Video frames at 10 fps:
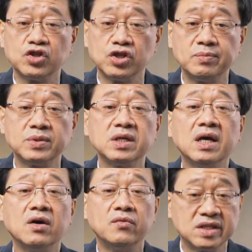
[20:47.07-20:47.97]
ships
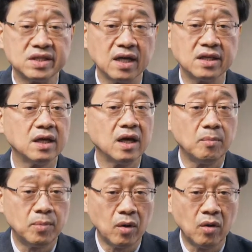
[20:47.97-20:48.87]
residing
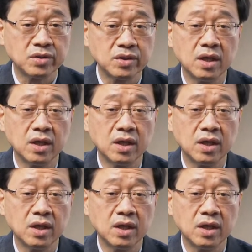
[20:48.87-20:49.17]
abroad,